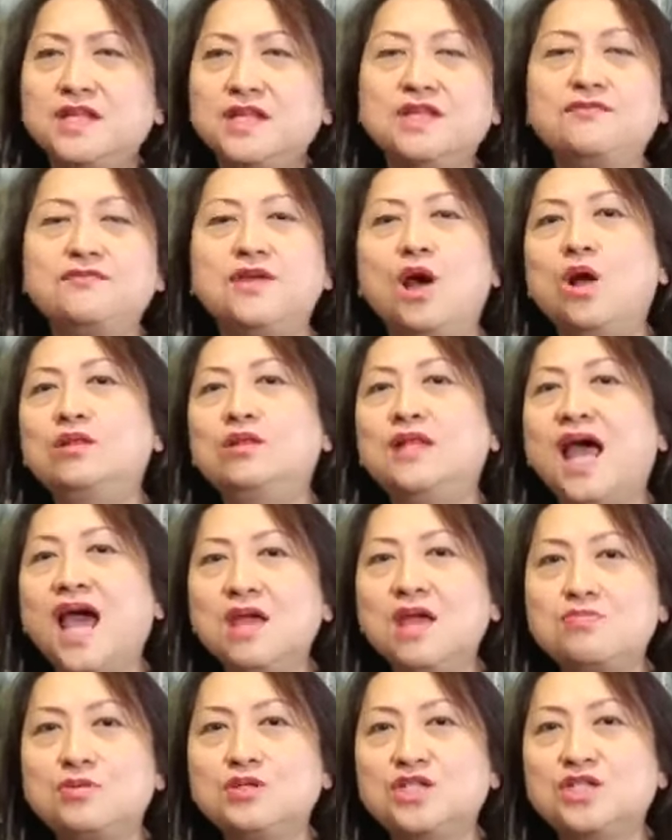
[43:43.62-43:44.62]
even if you're on
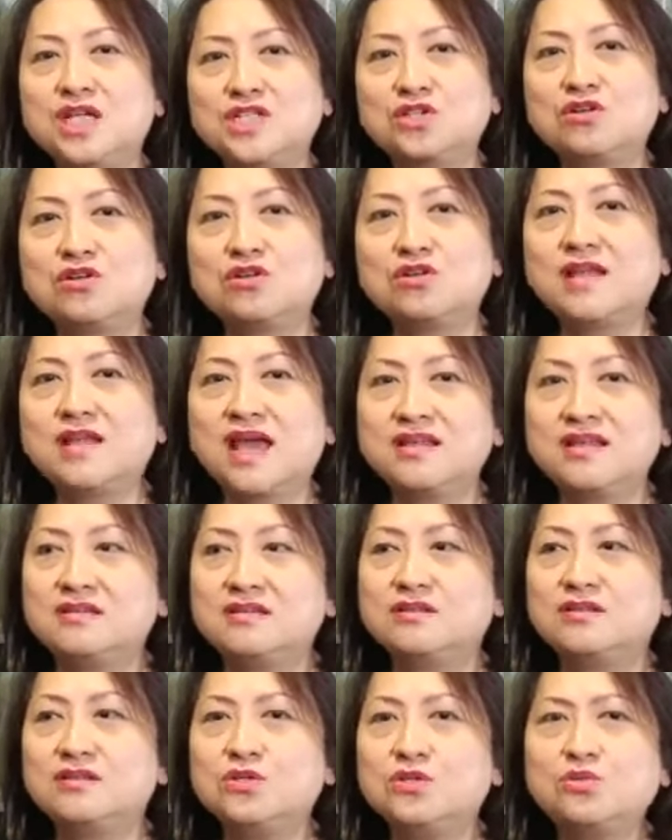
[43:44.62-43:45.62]
high progesterone
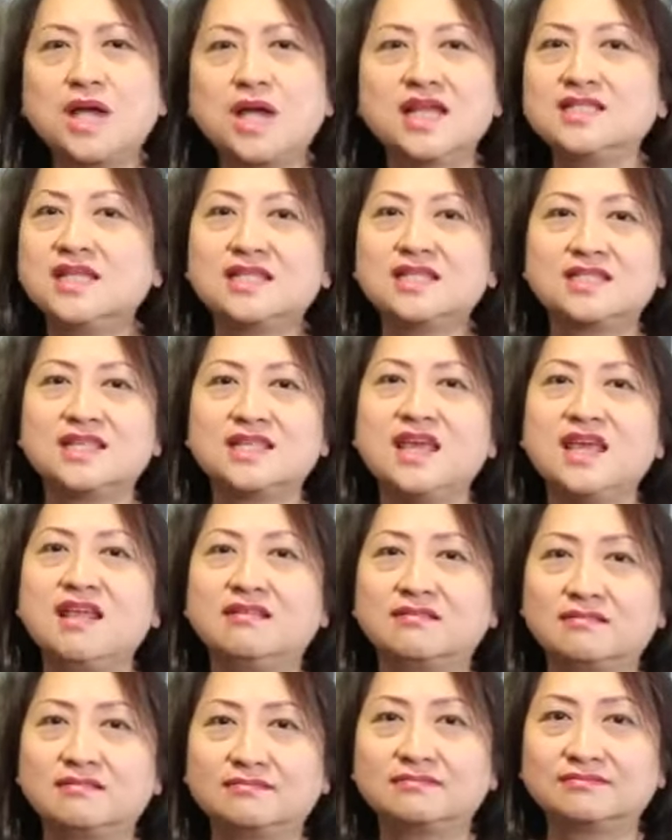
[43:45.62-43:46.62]
diet, you can't
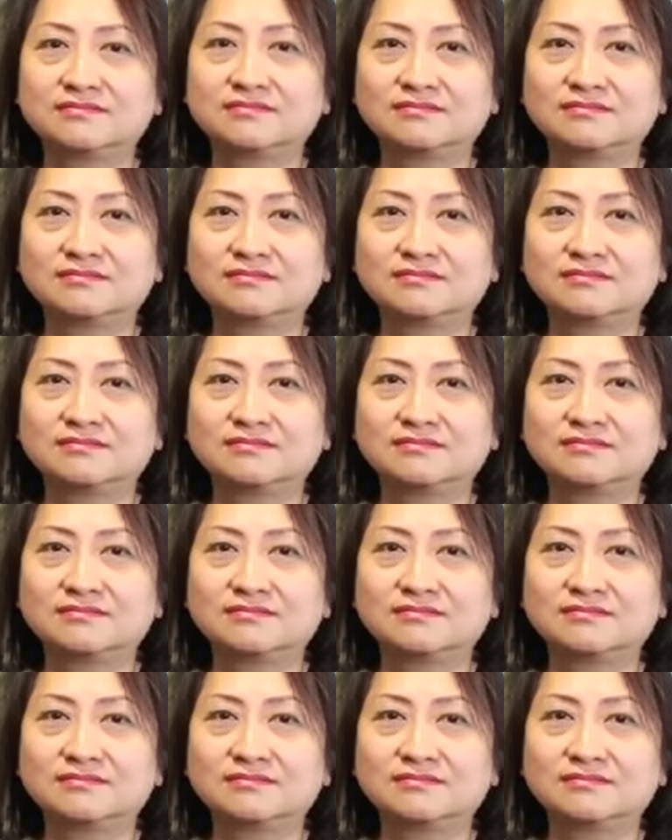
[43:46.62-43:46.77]
sustain.